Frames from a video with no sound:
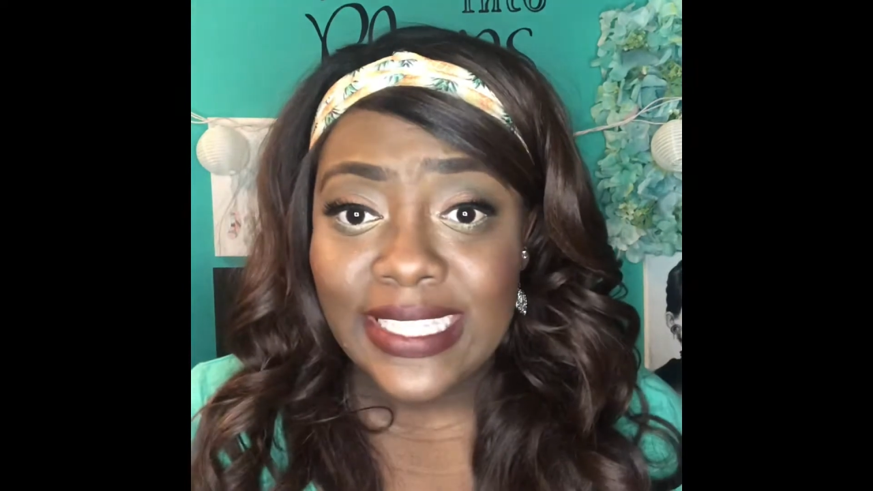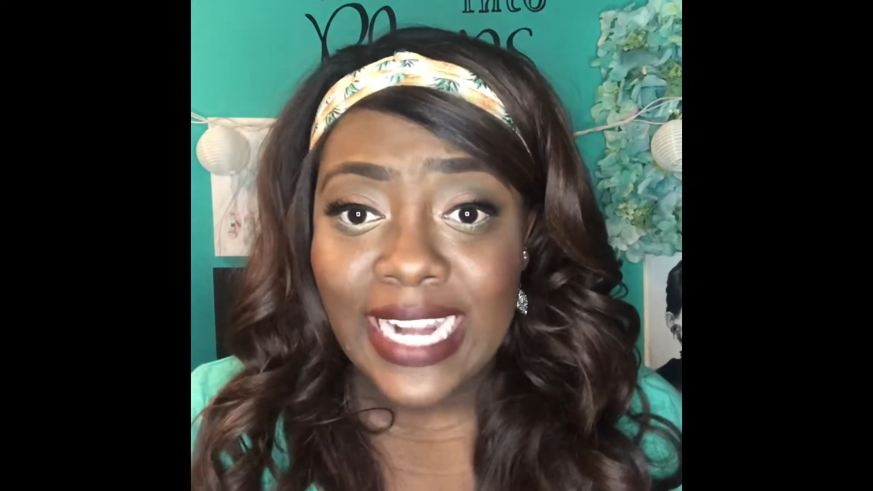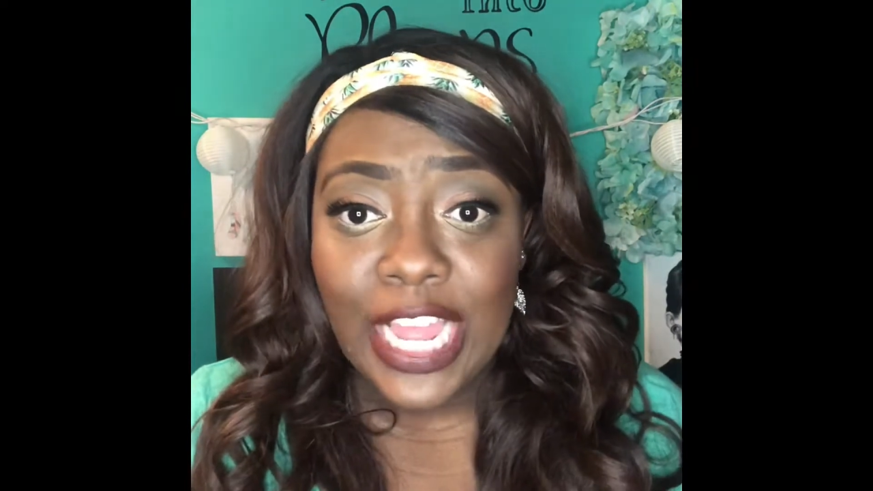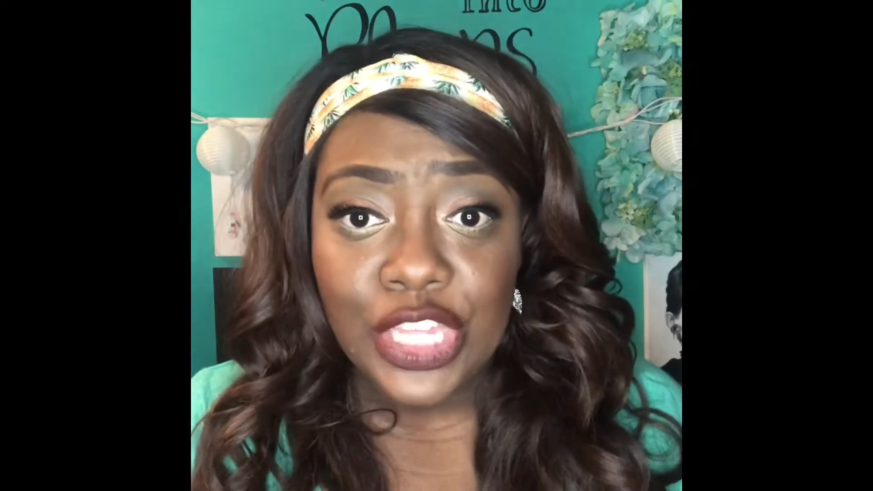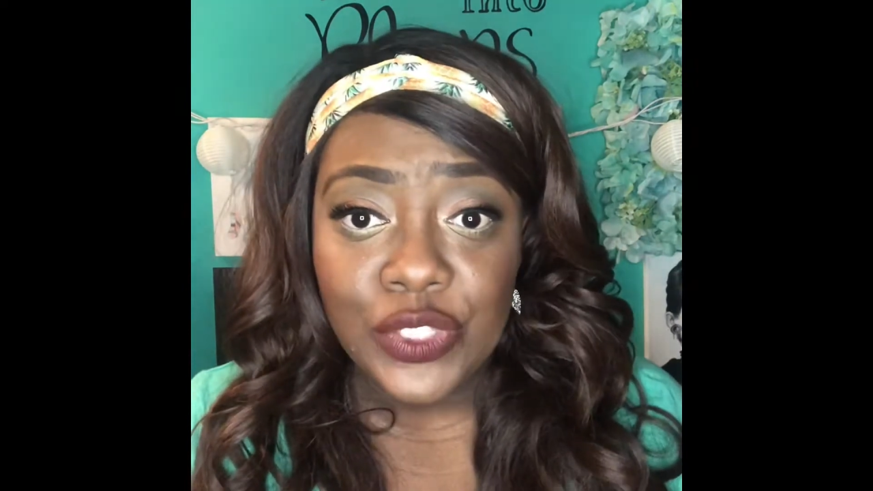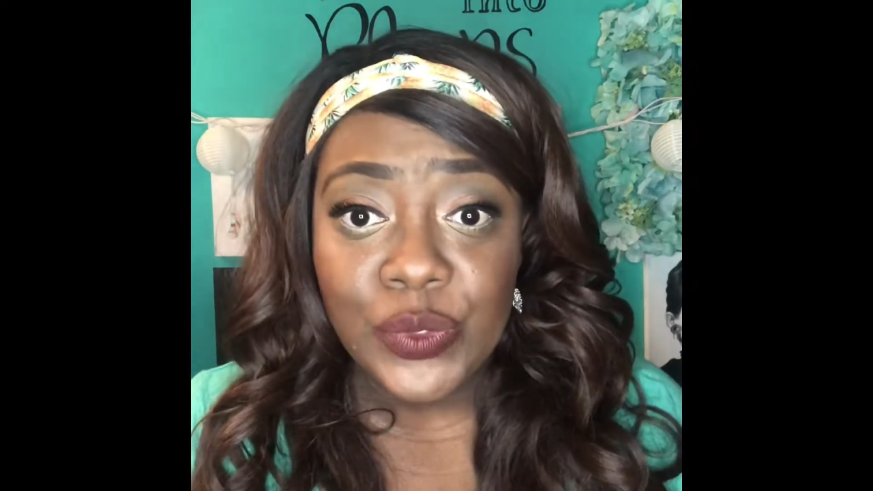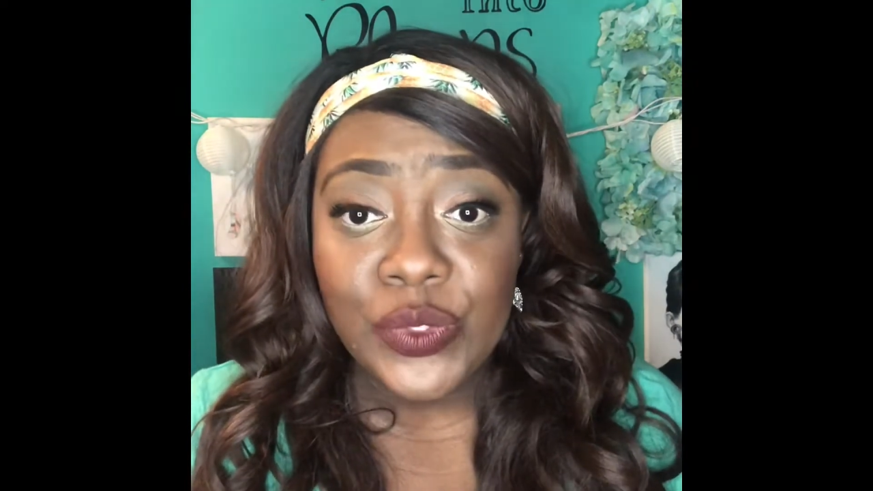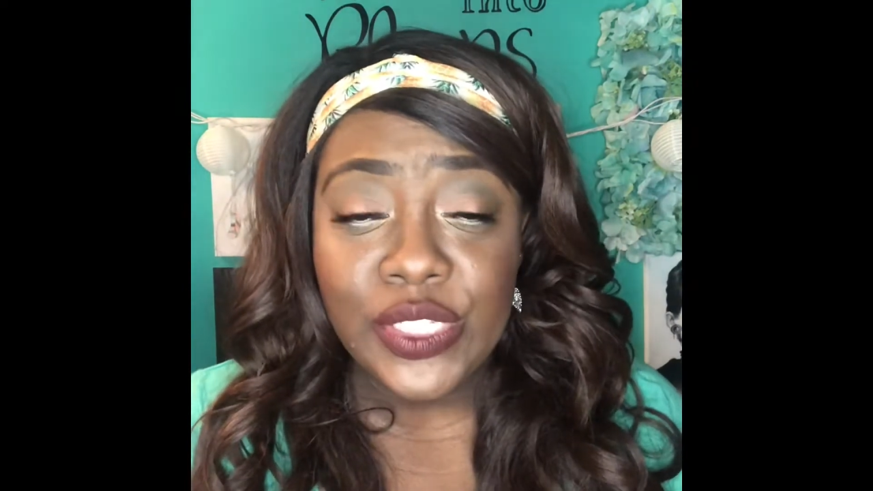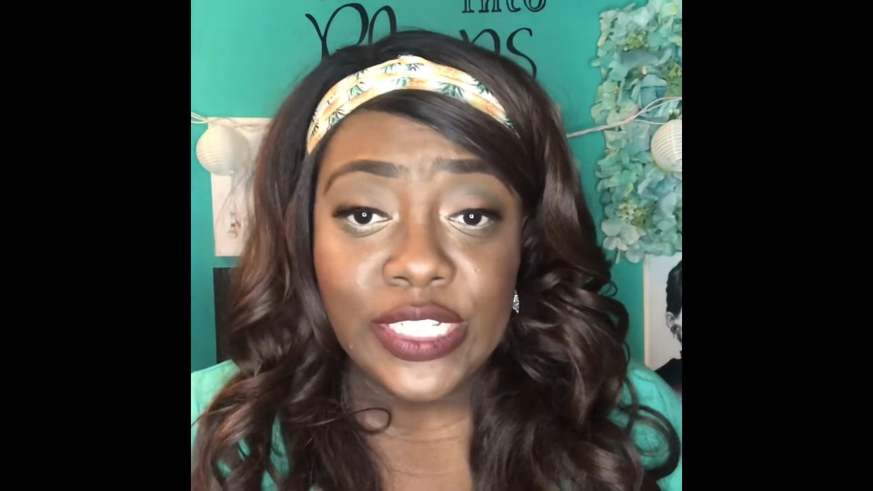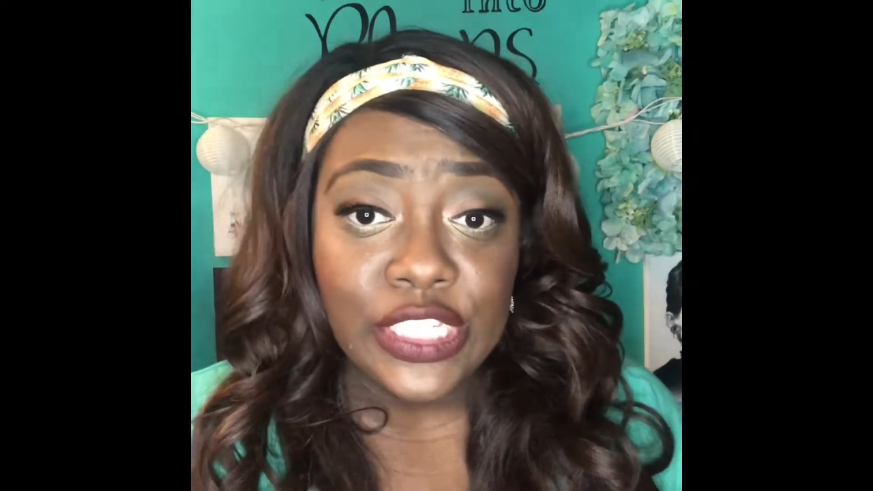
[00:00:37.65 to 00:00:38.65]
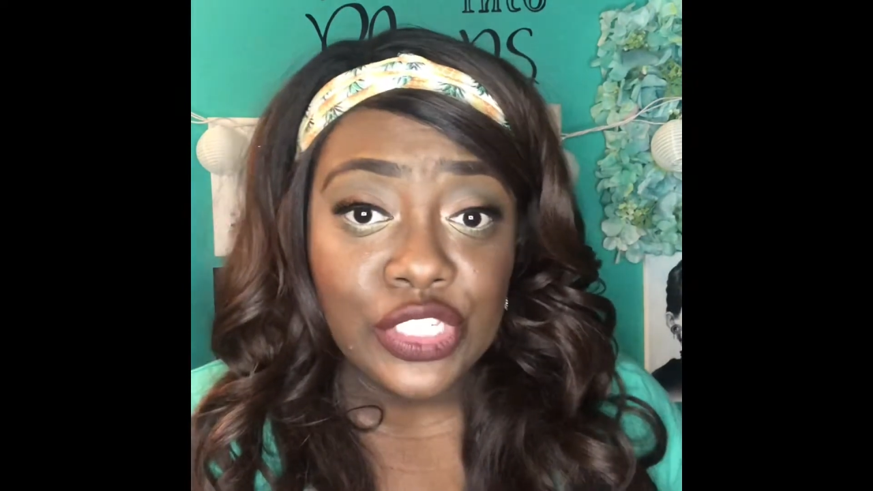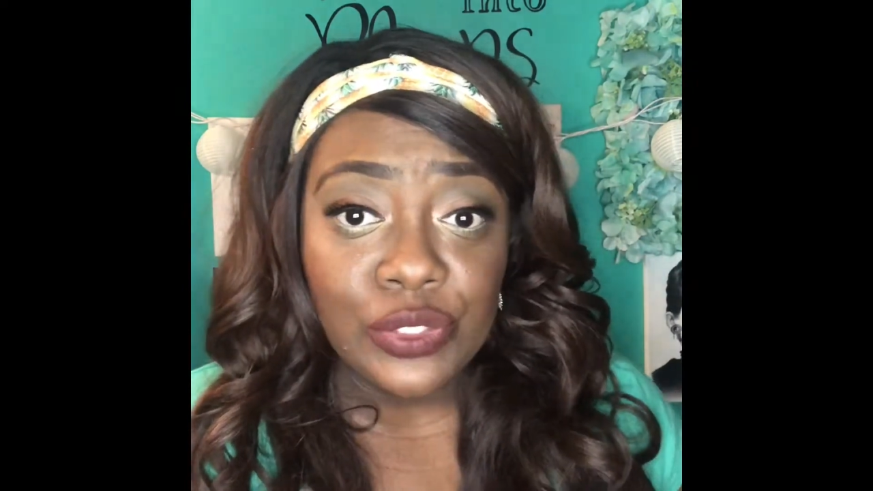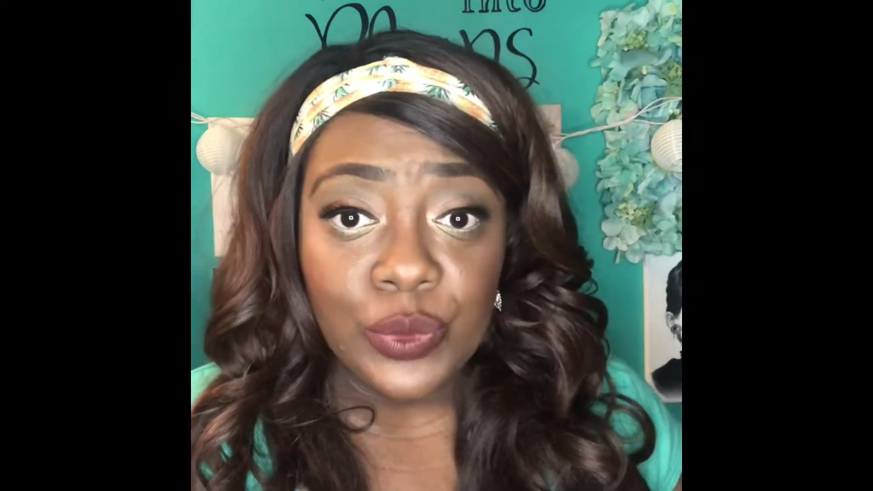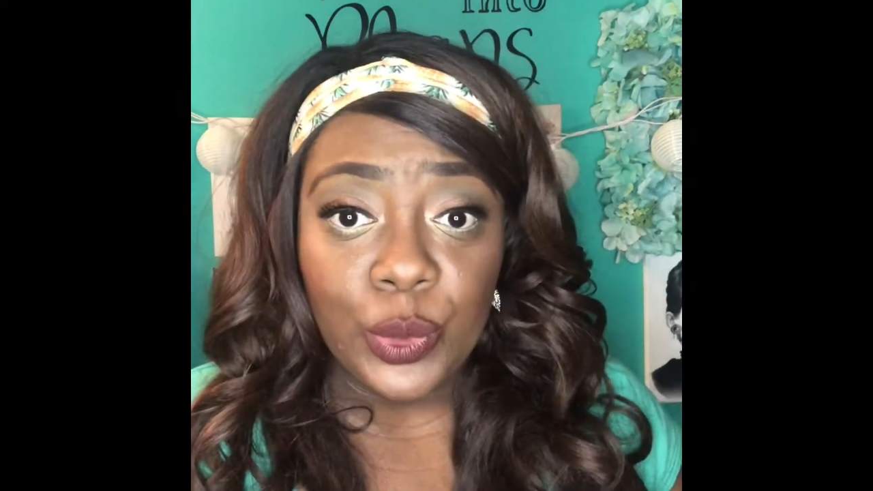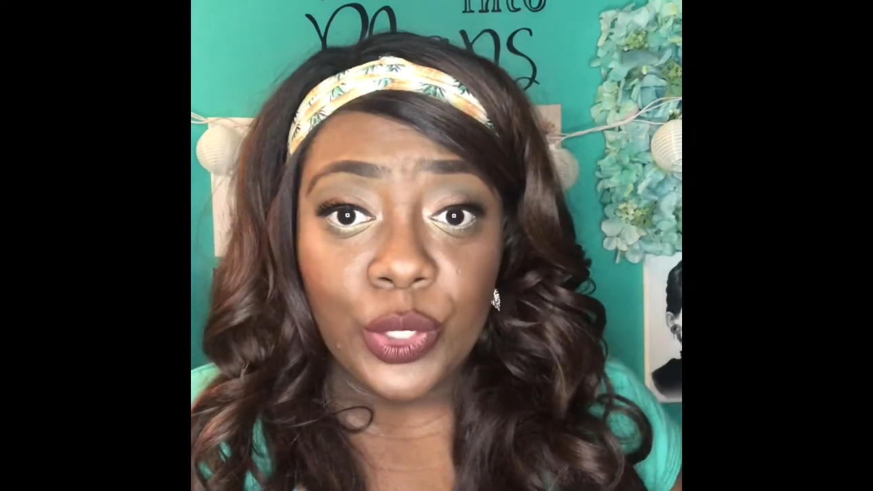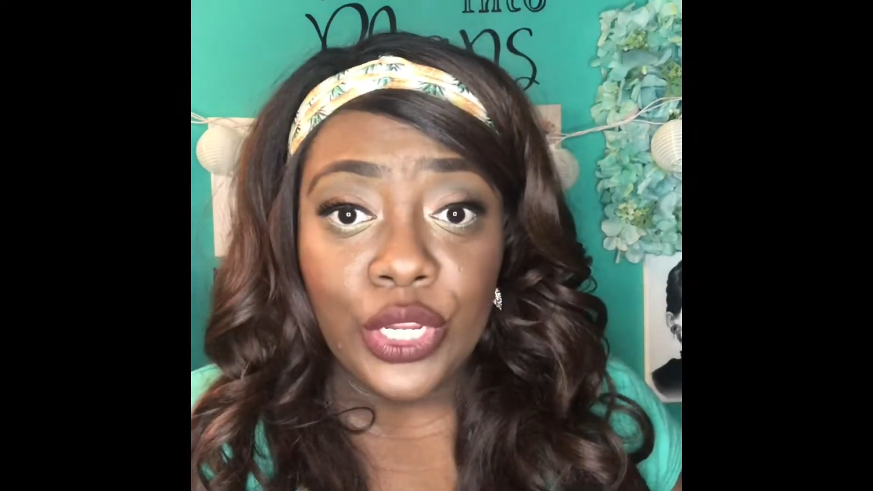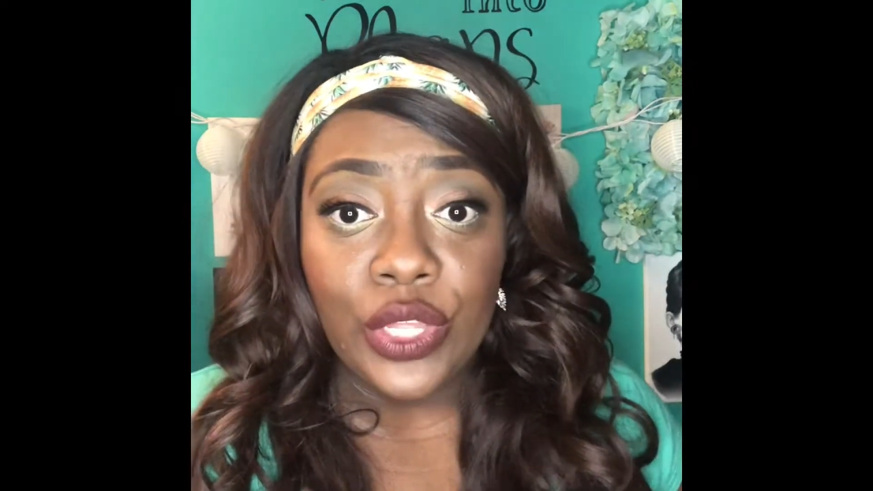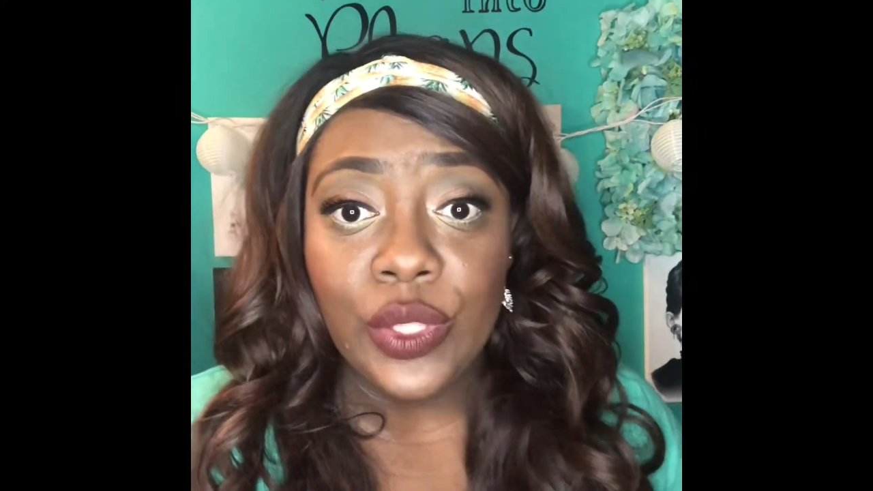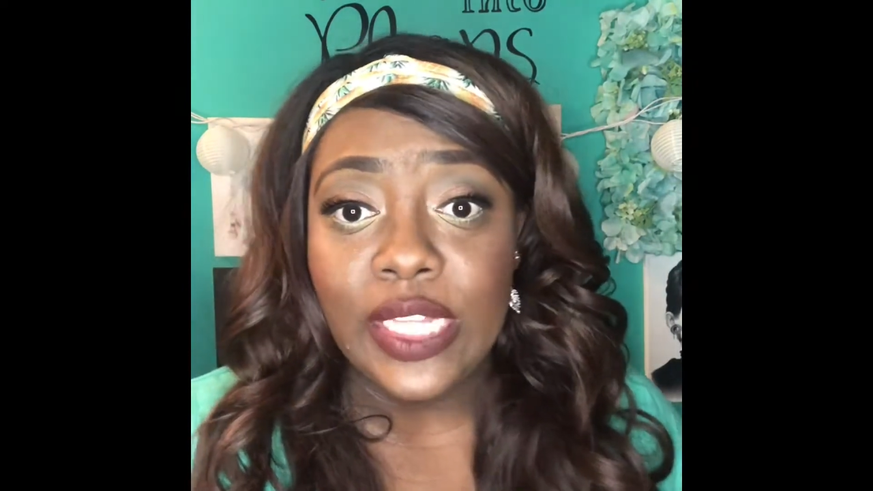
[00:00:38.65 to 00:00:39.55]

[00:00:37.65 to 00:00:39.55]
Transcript: that I use in this tutorial